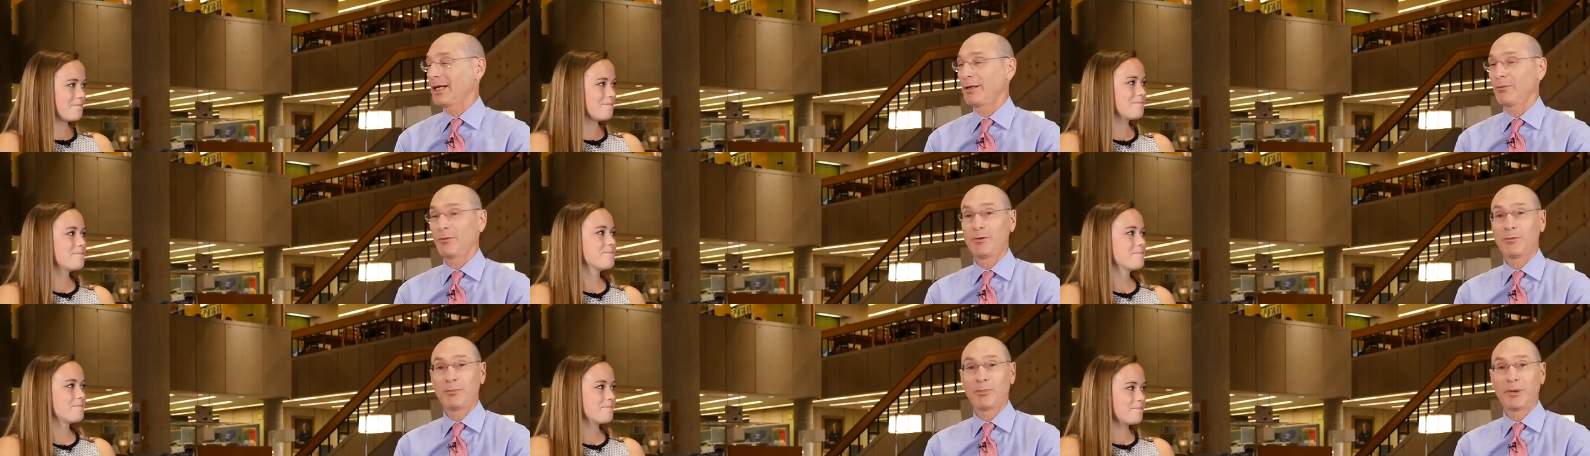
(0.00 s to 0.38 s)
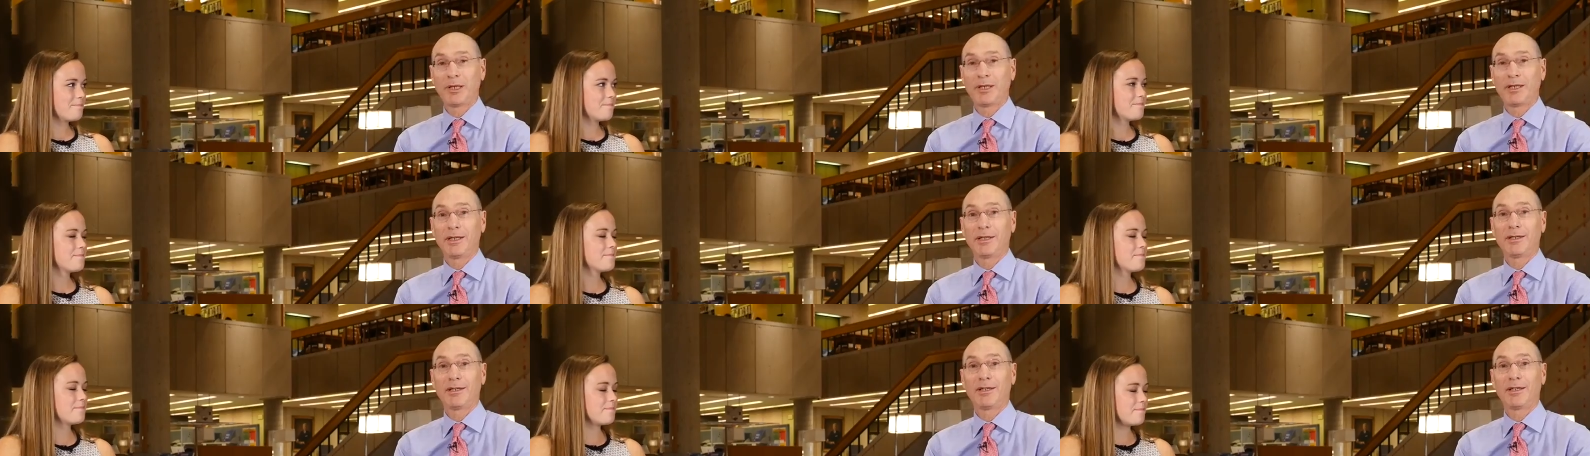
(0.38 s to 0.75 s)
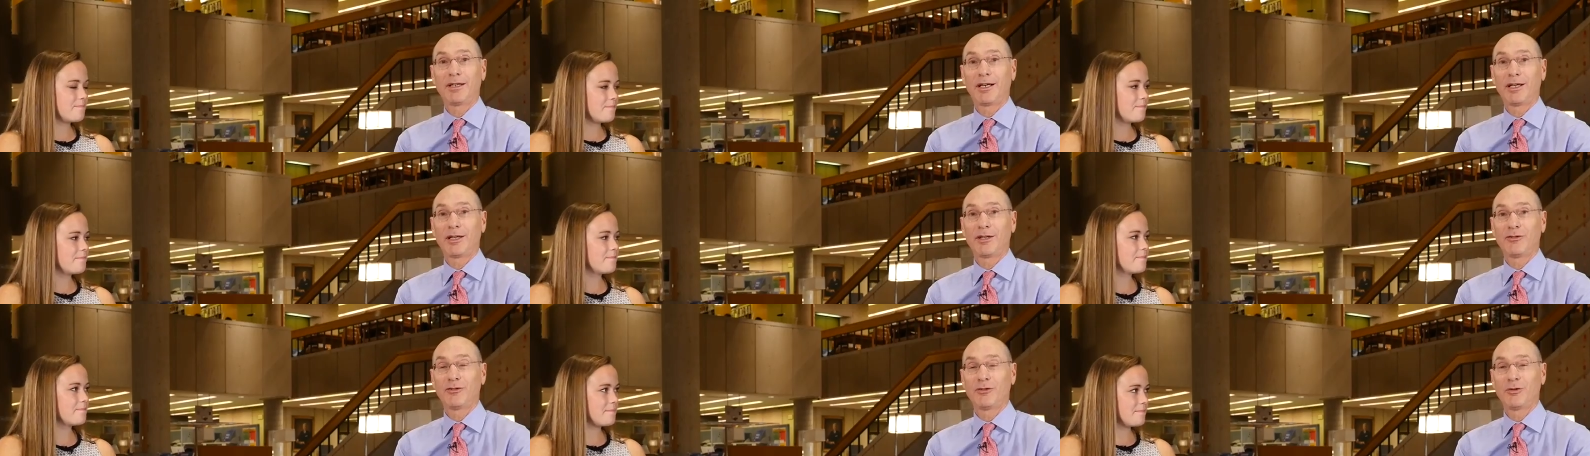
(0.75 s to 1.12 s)
Speaker 1: I was paying
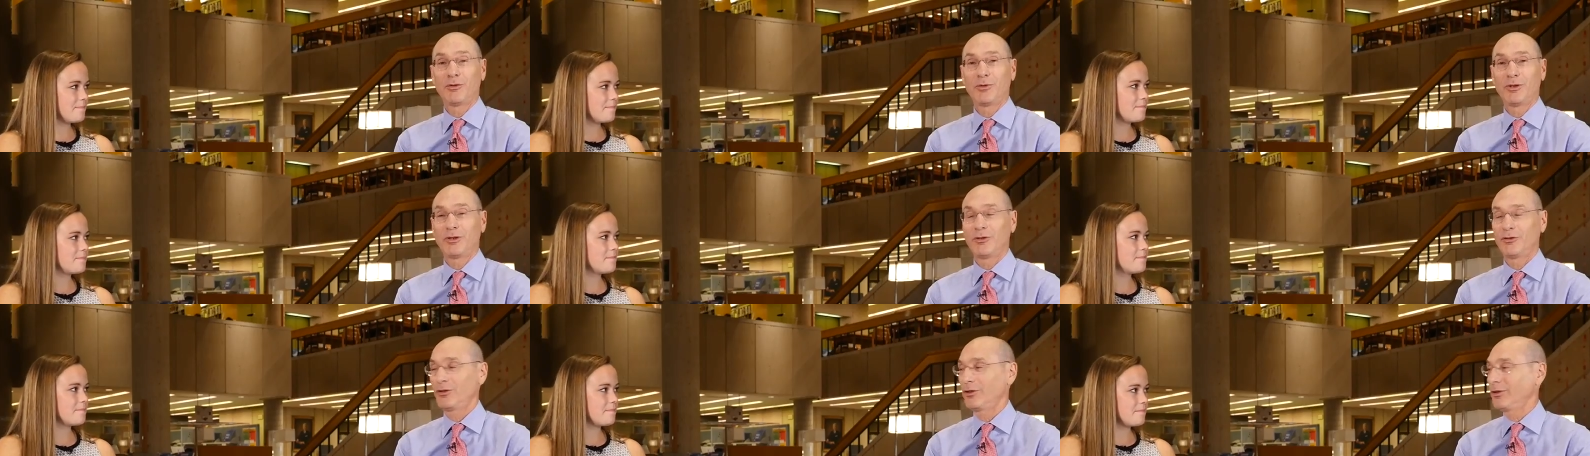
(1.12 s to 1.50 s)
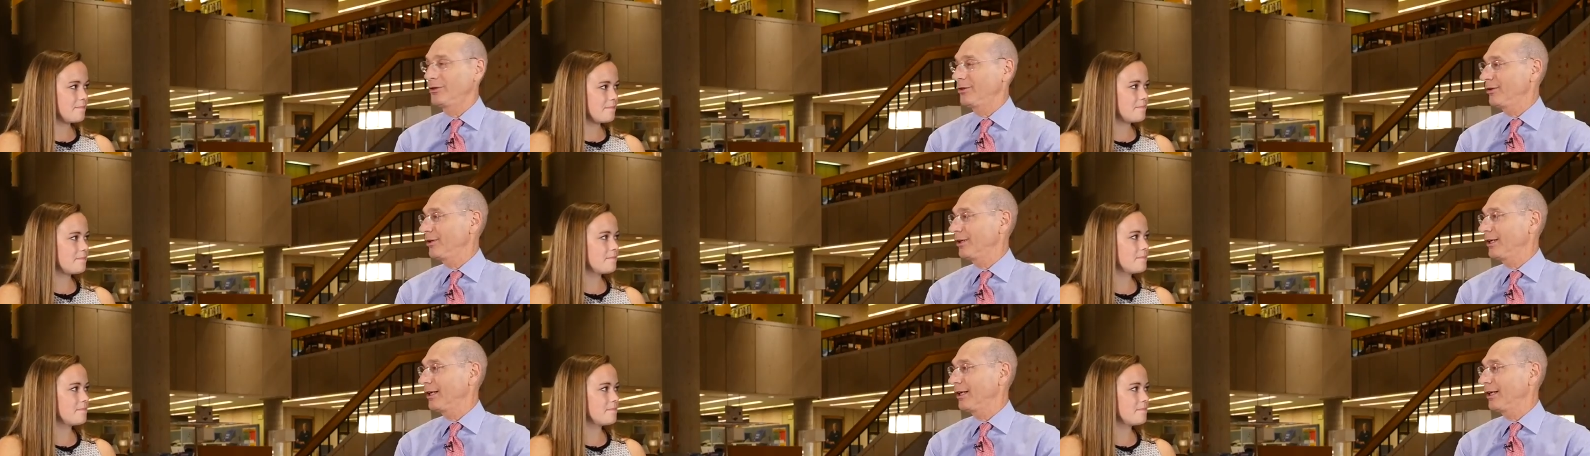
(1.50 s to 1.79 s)
college tuition,